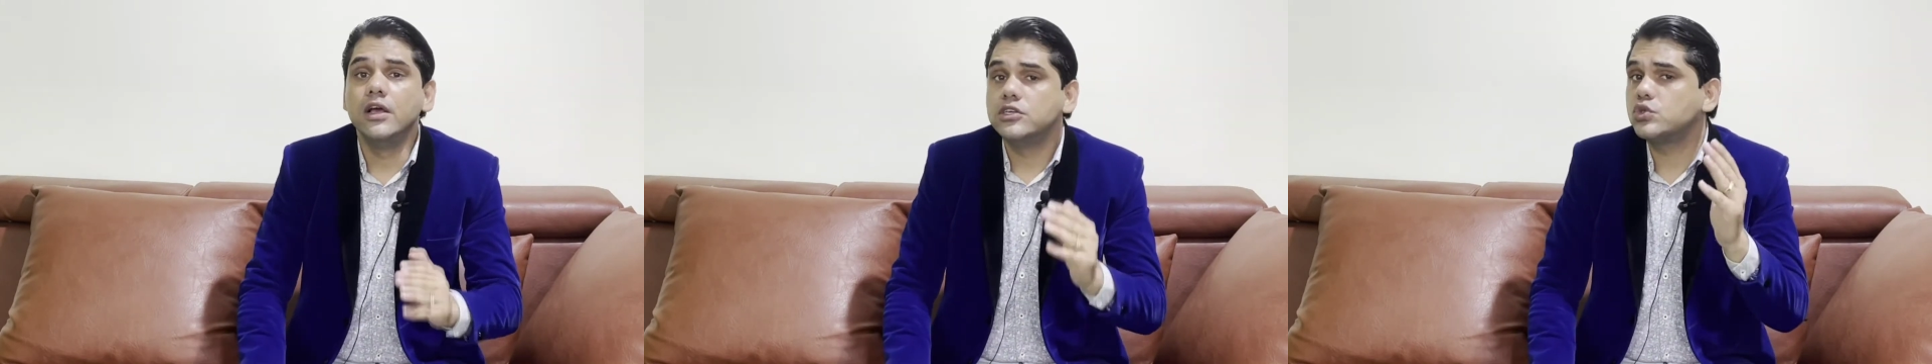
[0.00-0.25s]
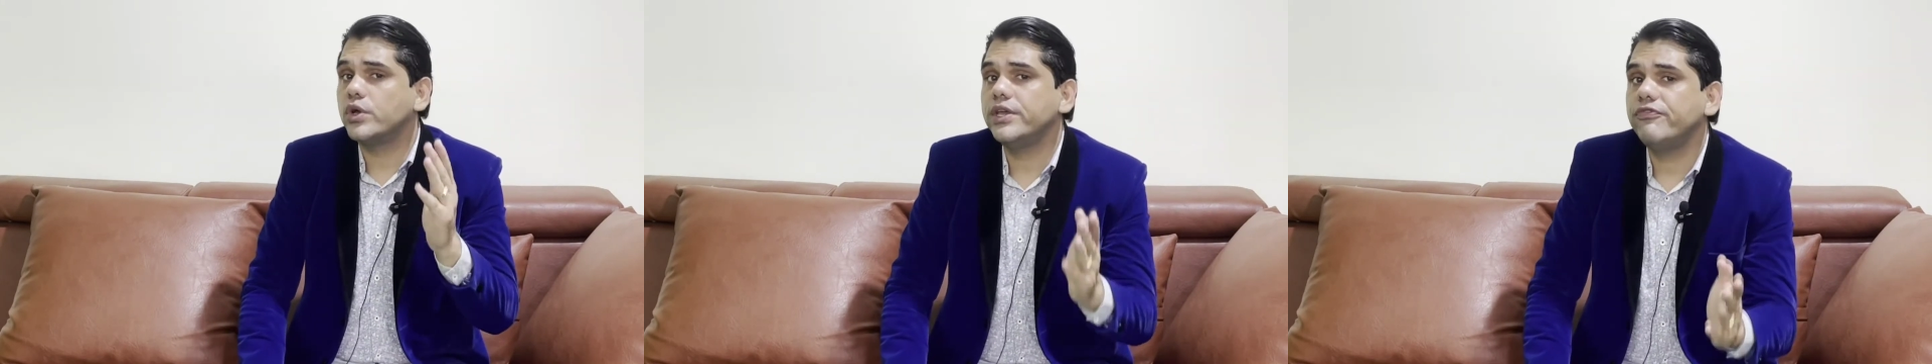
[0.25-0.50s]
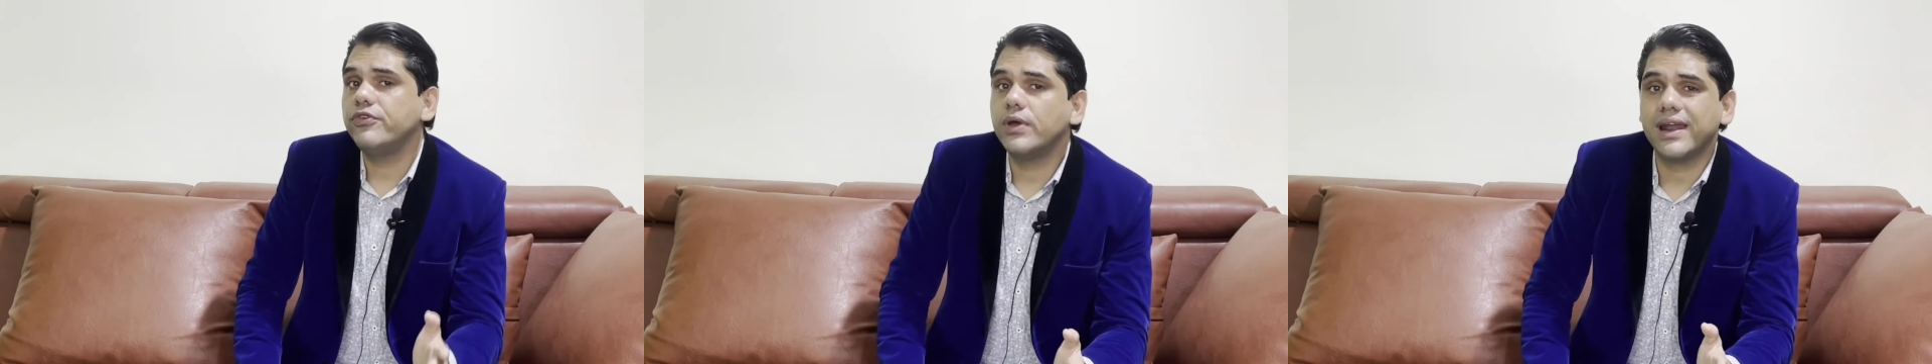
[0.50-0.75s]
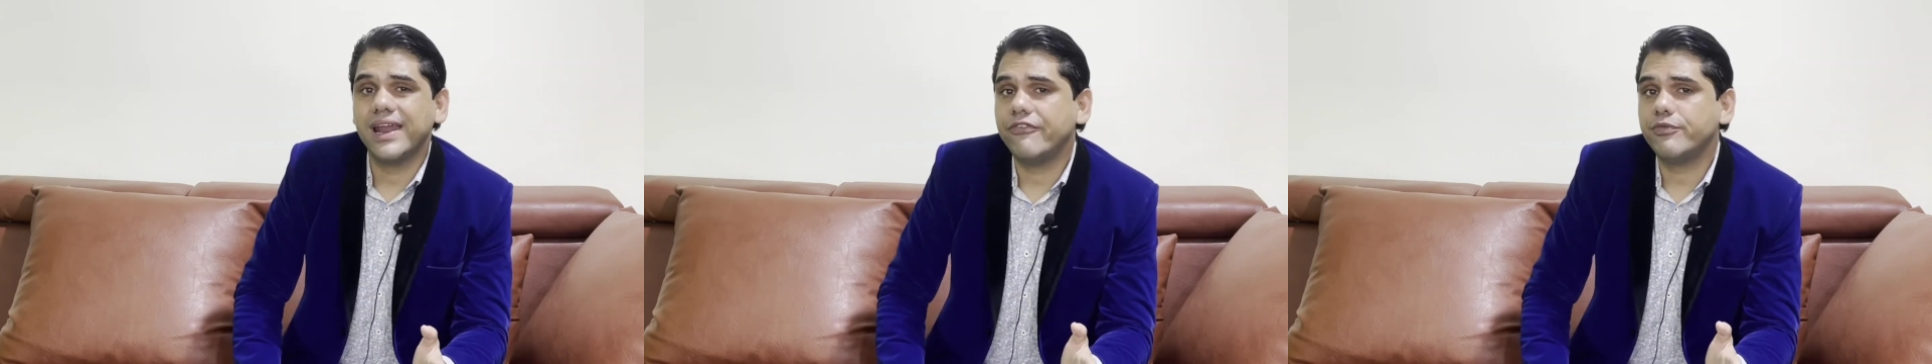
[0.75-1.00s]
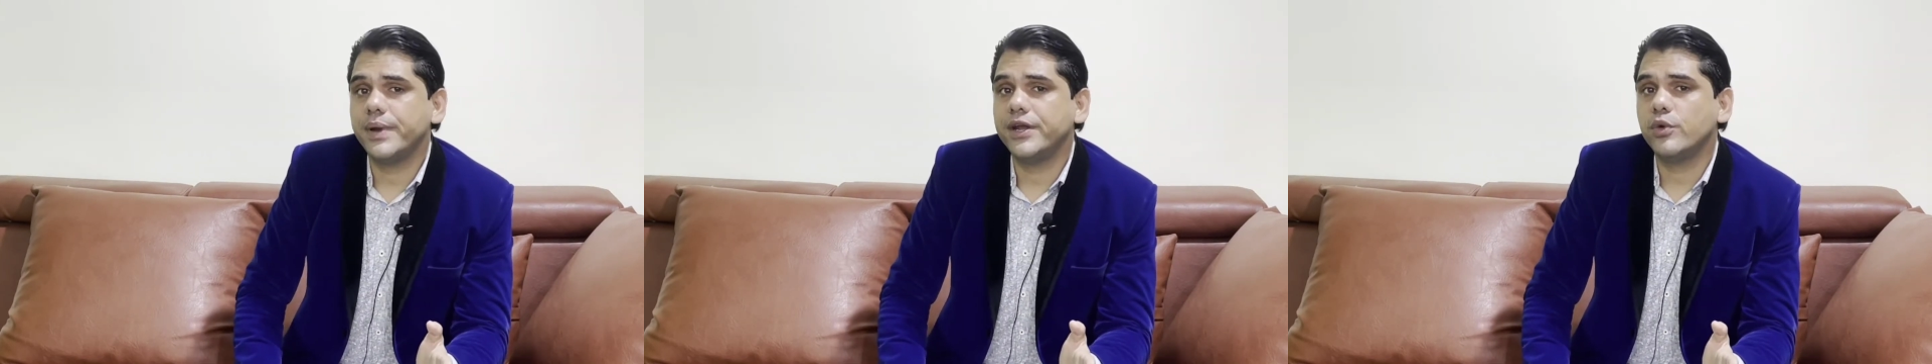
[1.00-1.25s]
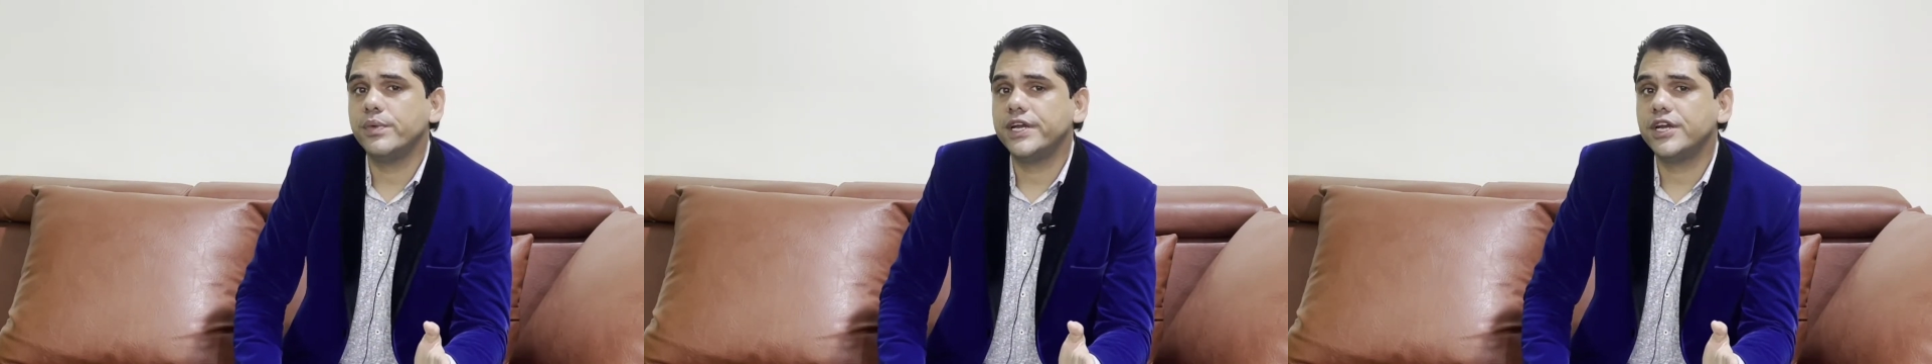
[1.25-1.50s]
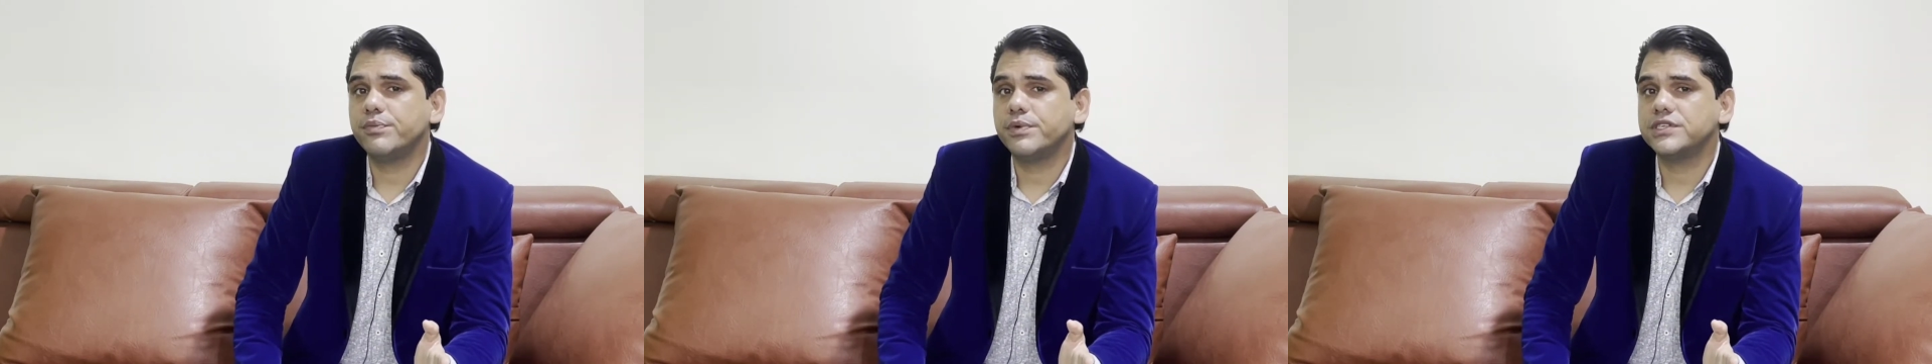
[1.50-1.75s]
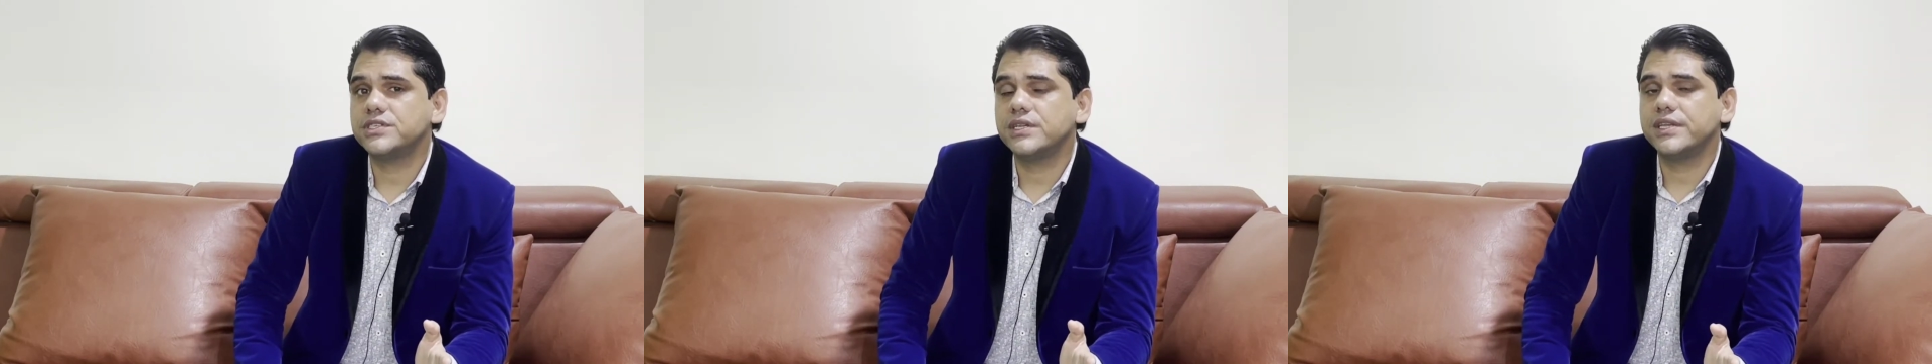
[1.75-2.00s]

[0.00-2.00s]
So if you are left brain dominated person,